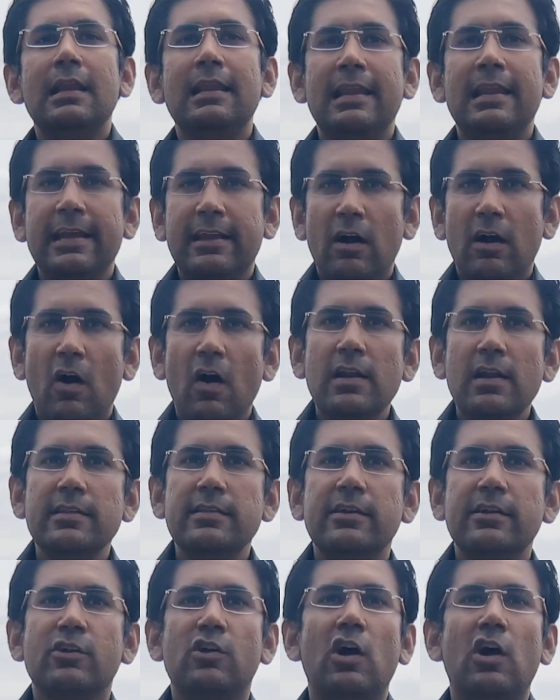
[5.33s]
Like all
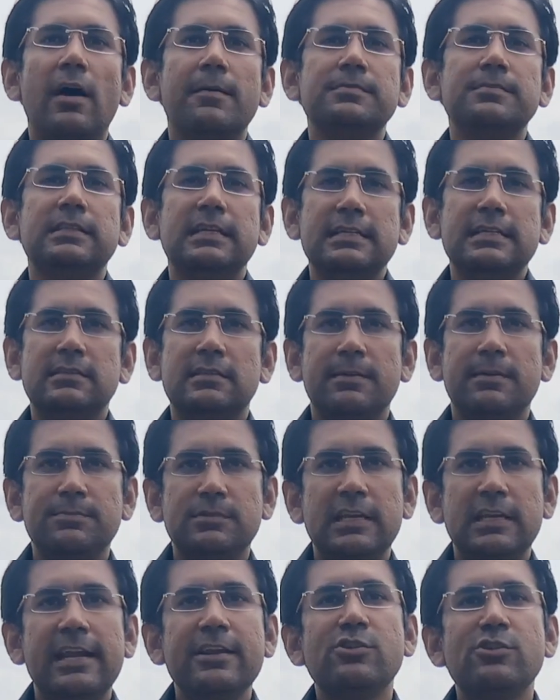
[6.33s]
other crops, a
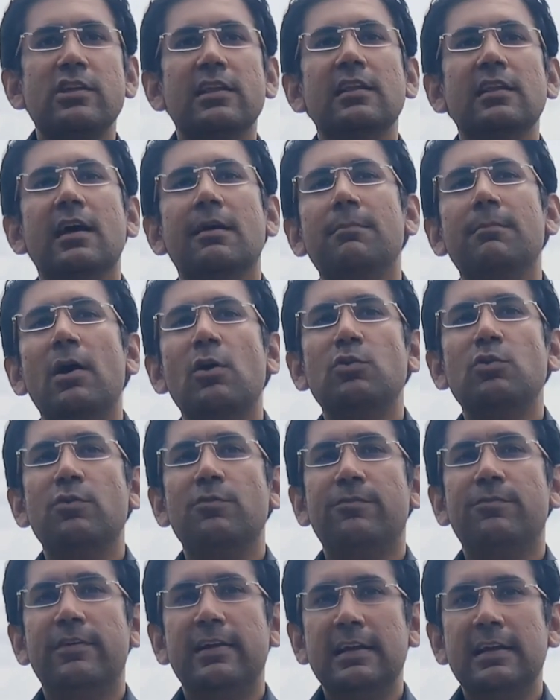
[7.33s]
substantial amount
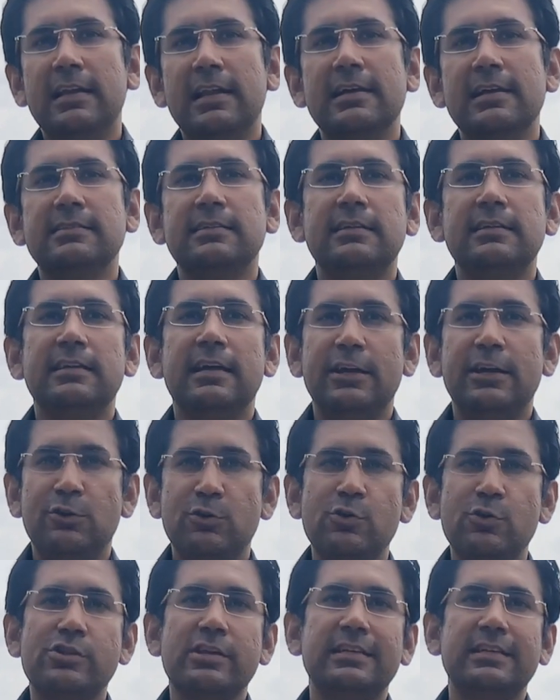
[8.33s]
of fertilizer
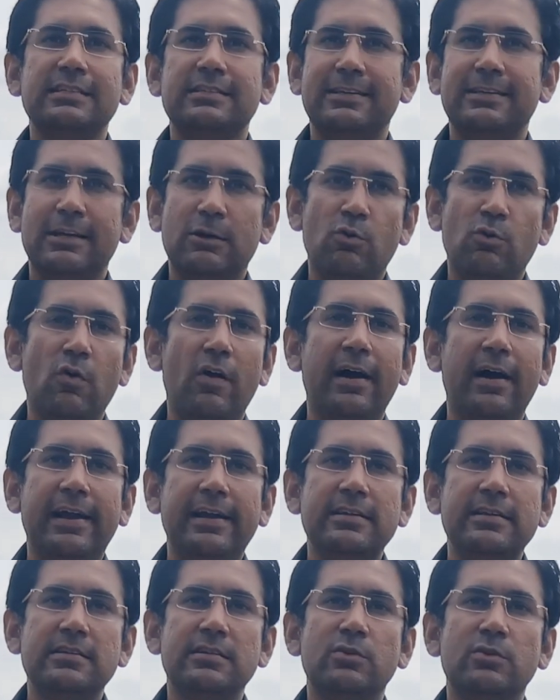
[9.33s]
nitrogen is
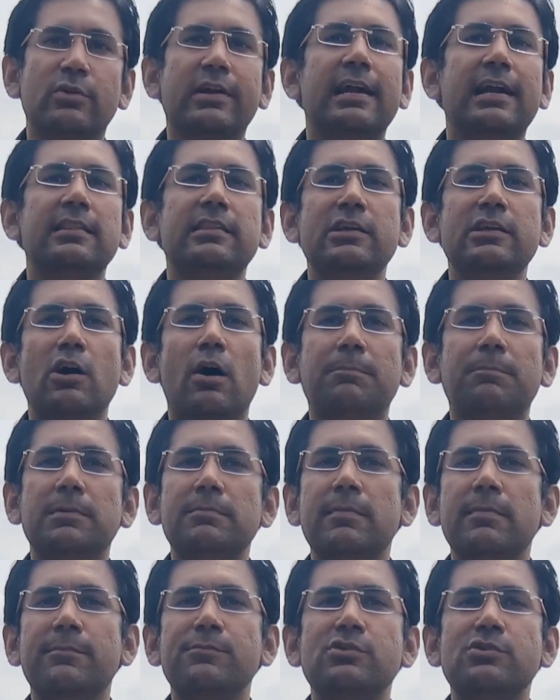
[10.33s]
required to get the
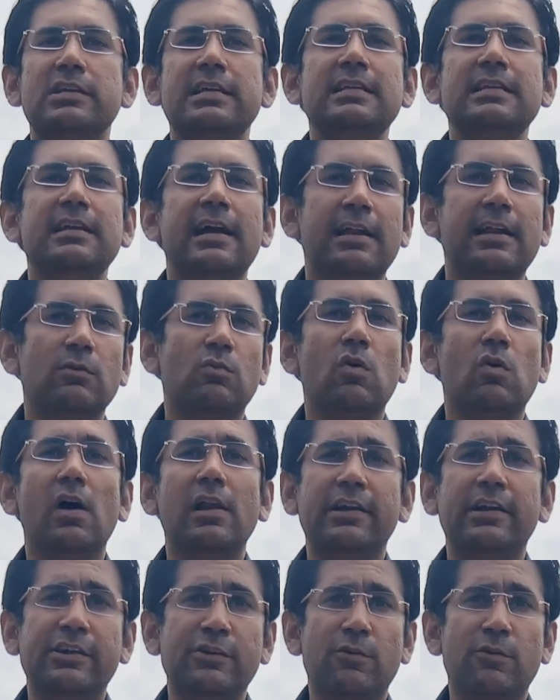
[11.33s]
optimum yield and
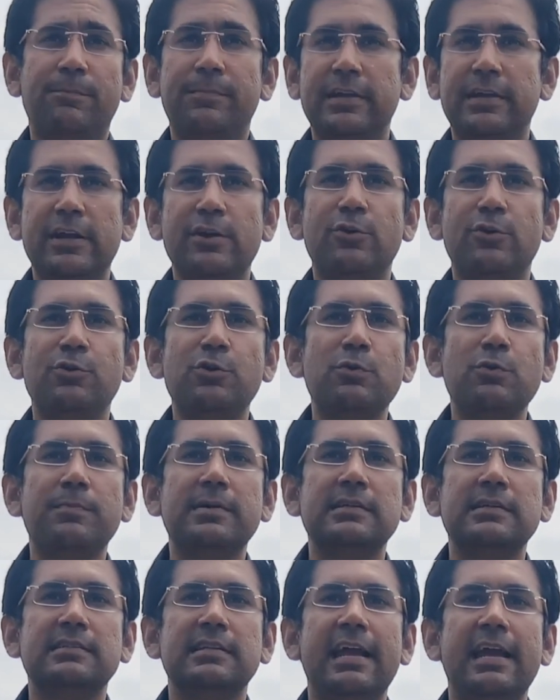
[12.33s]
quality of potato
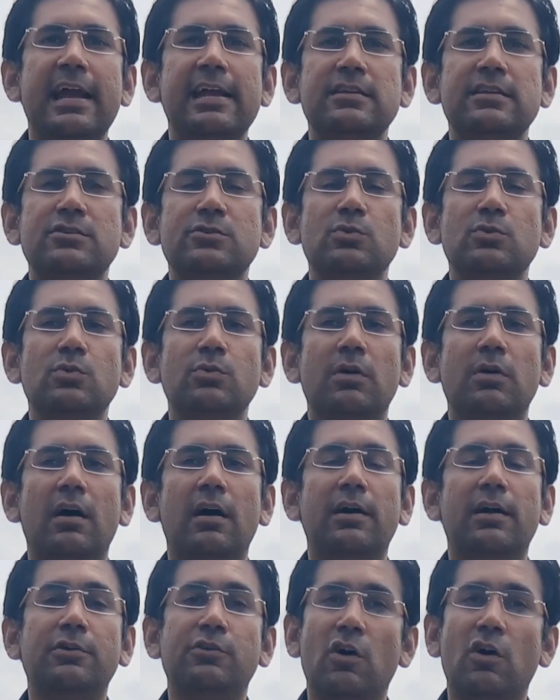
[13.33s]
tubers and to
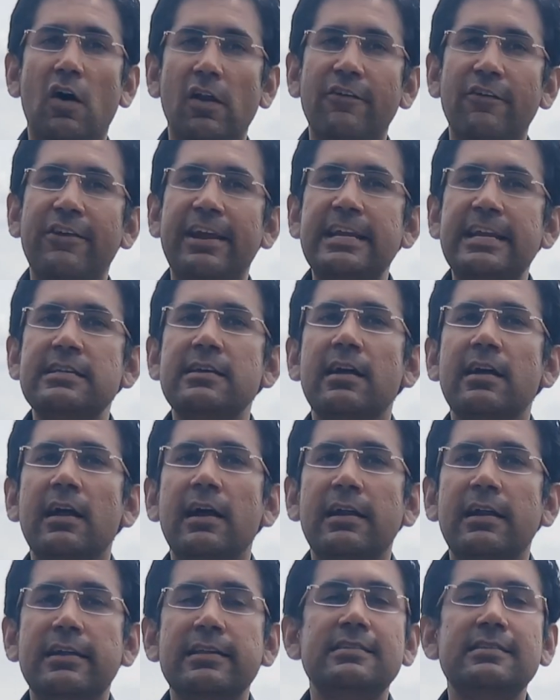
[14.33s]
tolerate
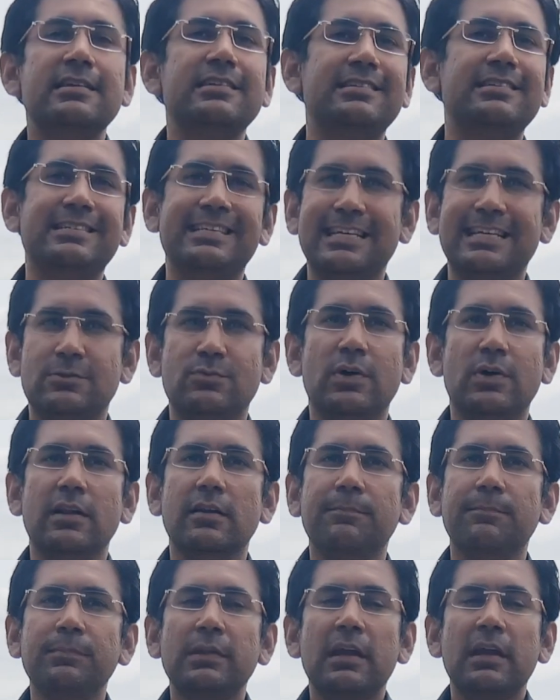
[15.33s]
diseases as
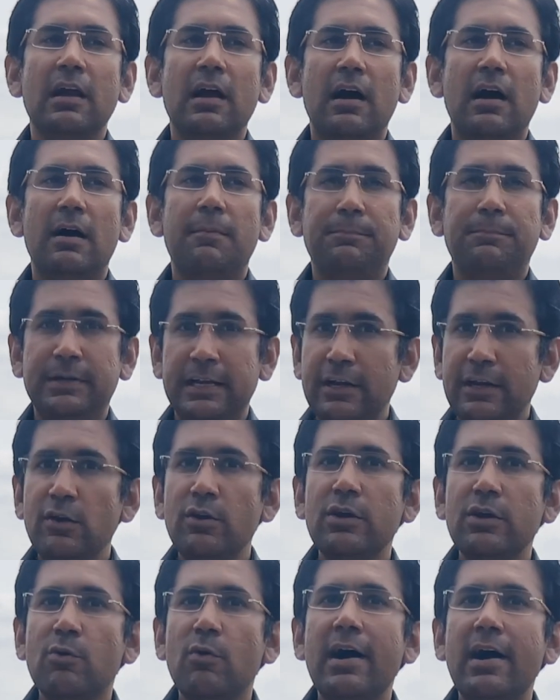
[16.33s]
well. Potato
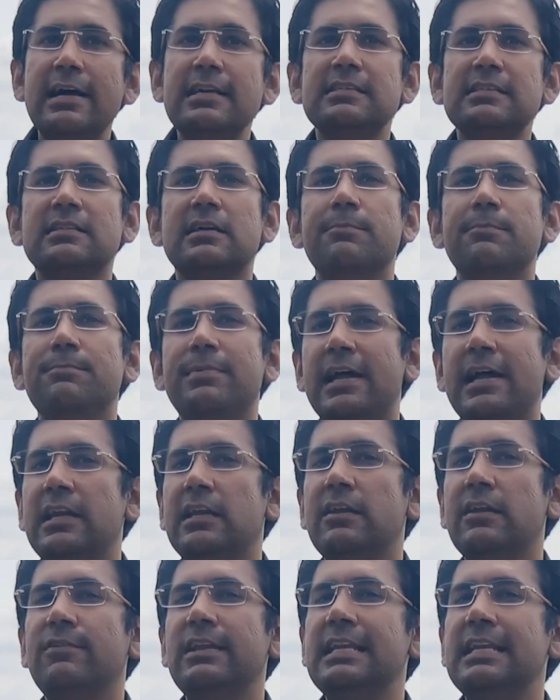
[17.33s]
requires
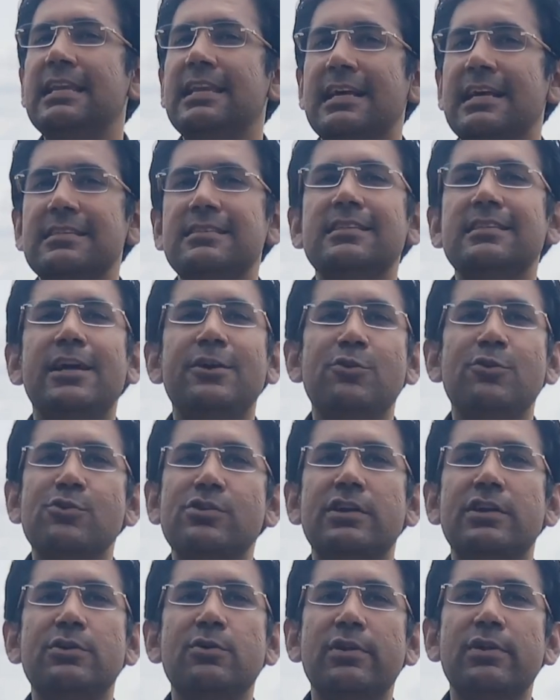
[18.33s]
comparatively less
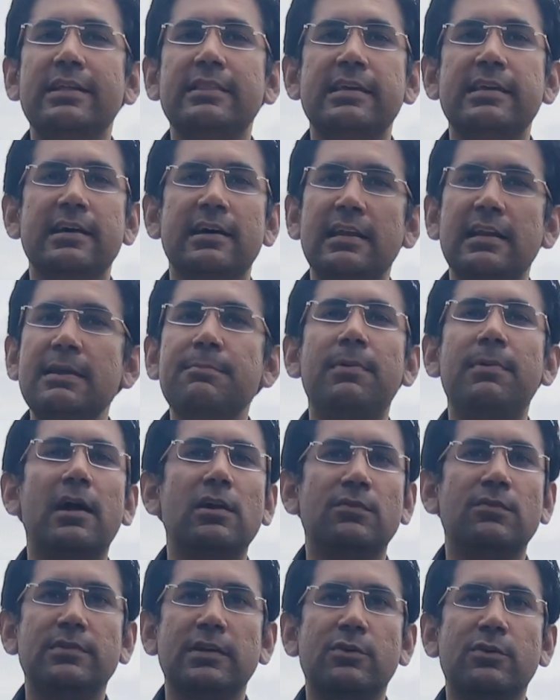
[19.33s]
nitrogen during the early
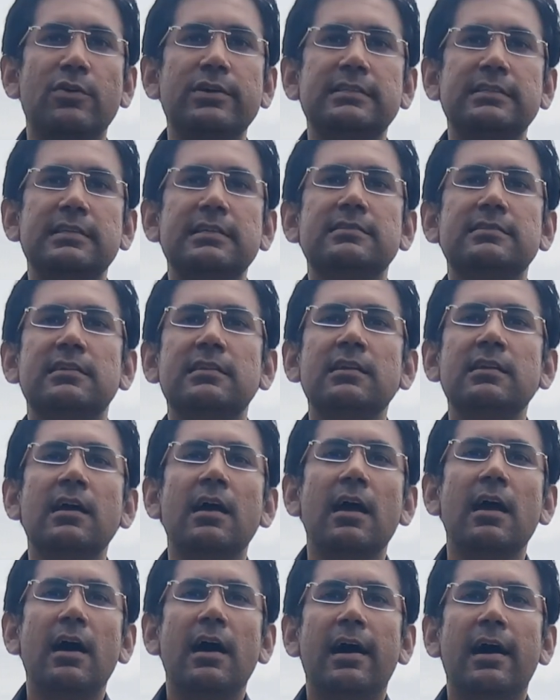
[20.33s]
part of the growing season,
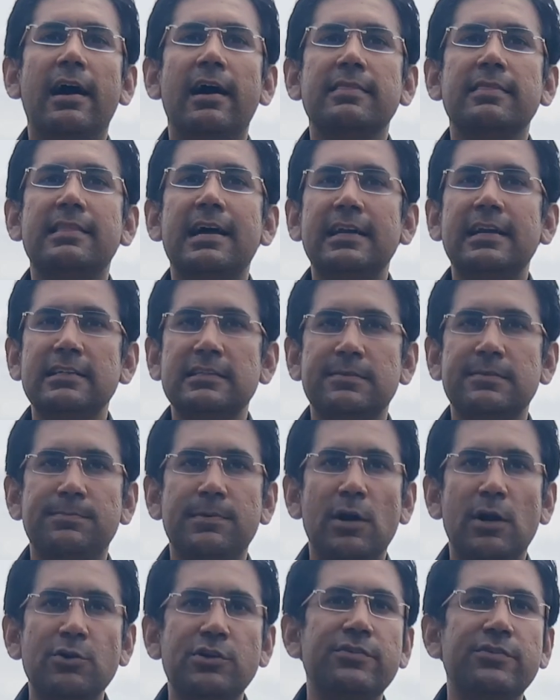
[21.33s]
that is
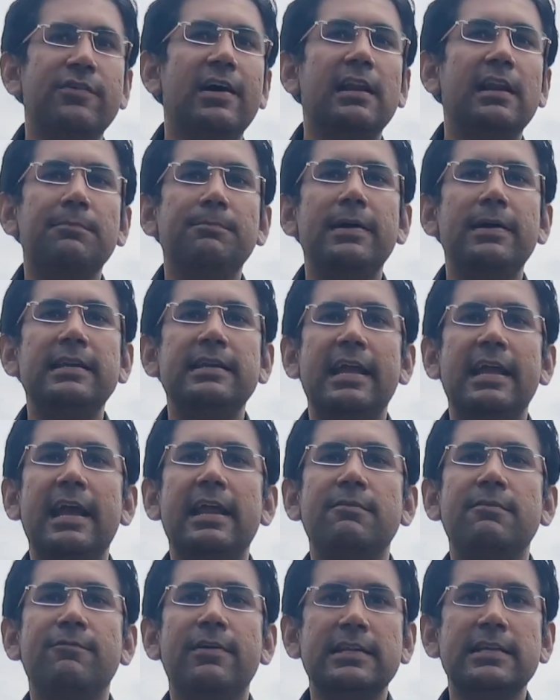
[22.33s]
sprout development
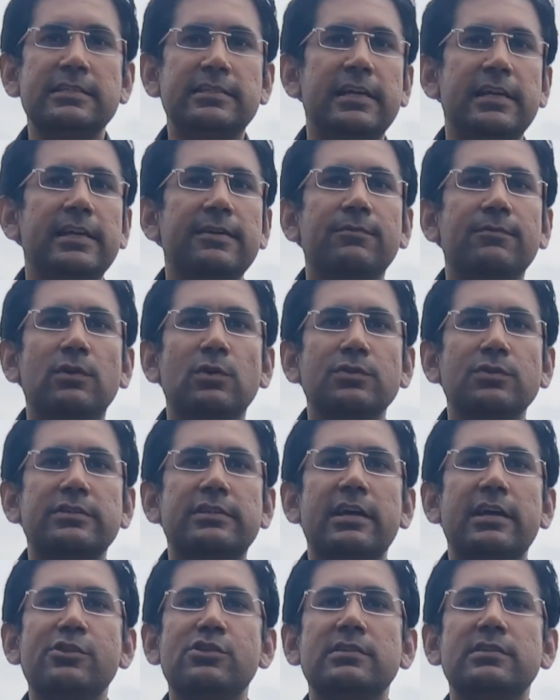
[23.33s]
and vegetative growth
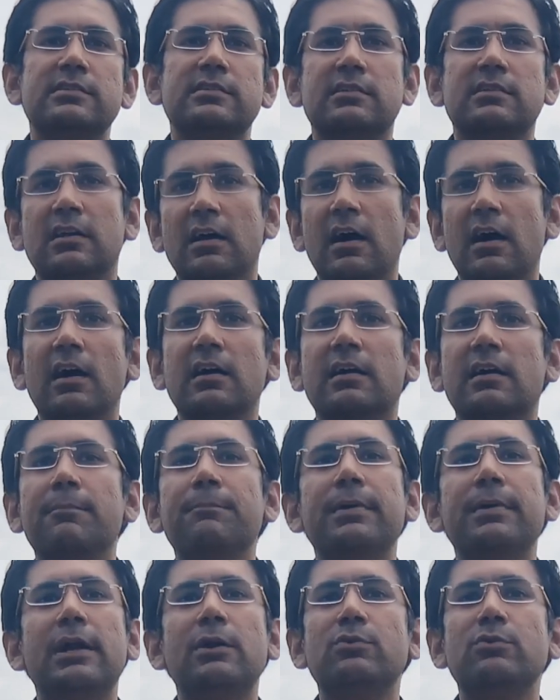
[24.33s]
stages,
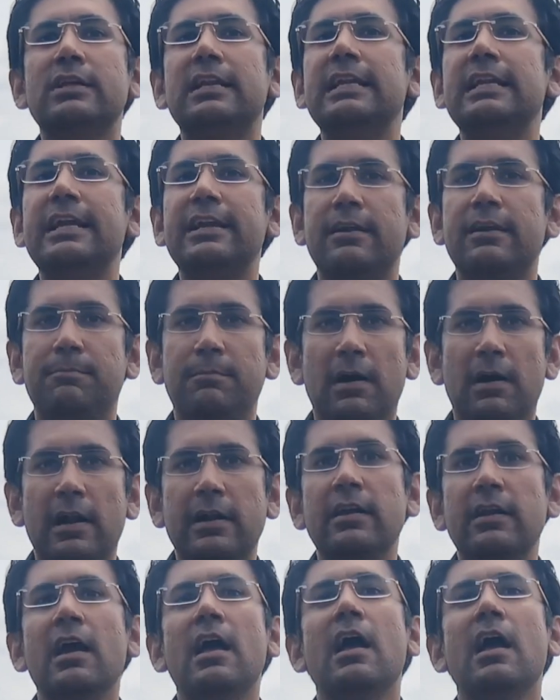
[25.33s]
compared to the later
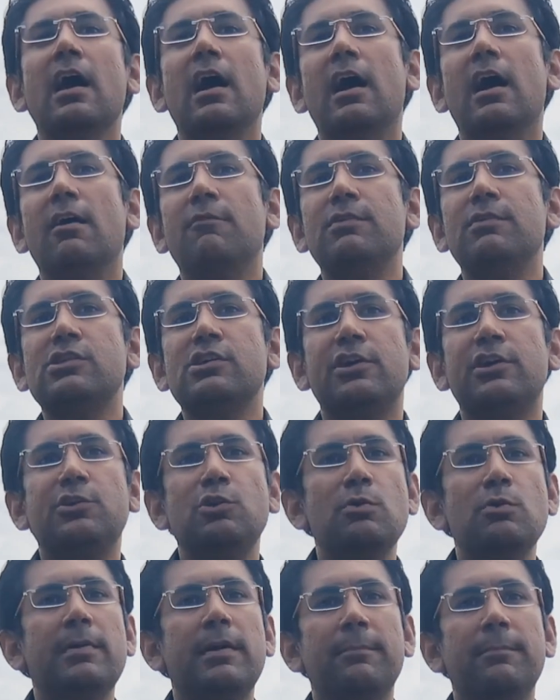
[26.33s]
part, which are
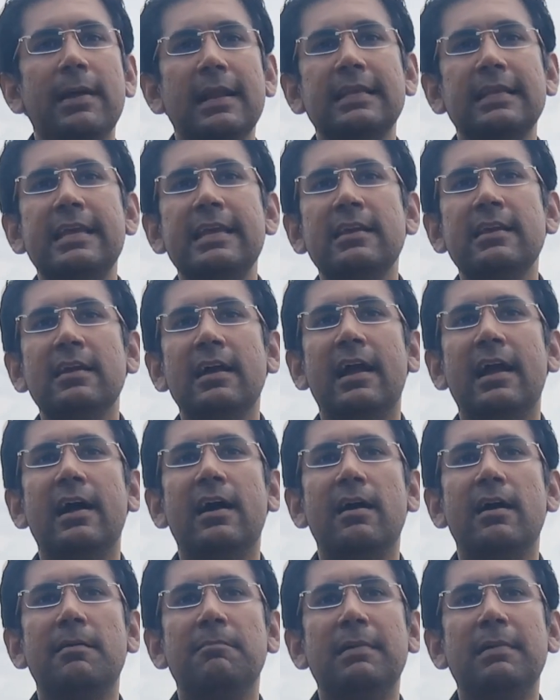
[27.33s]
tuber bulking
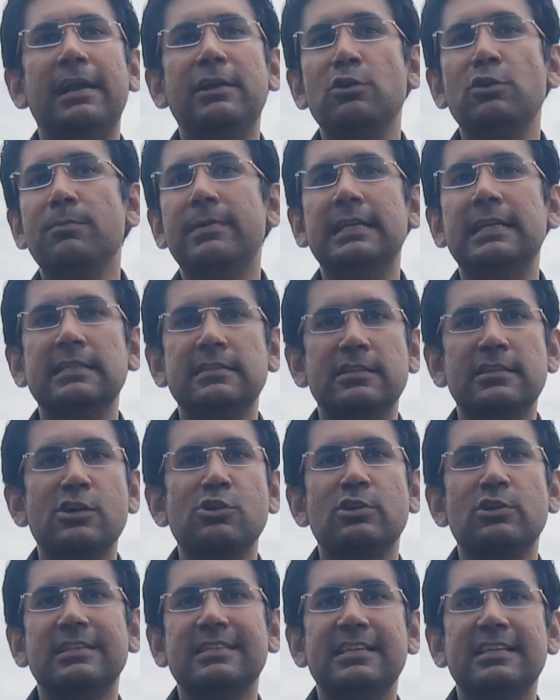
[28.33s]
and tuber
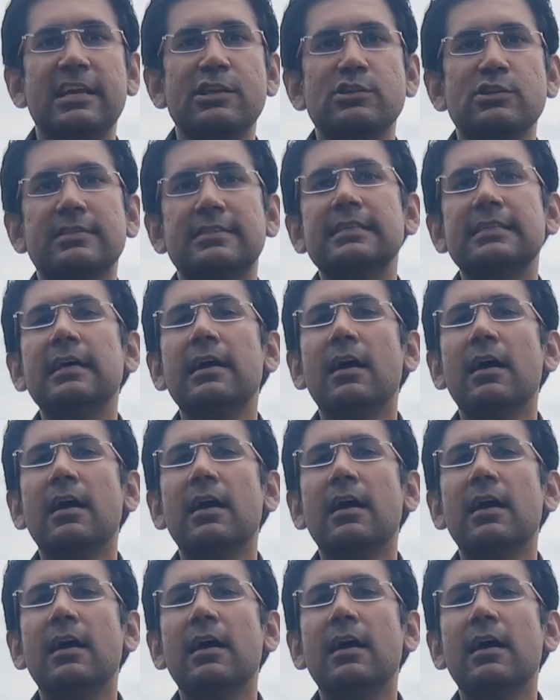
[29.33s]
initiation stages.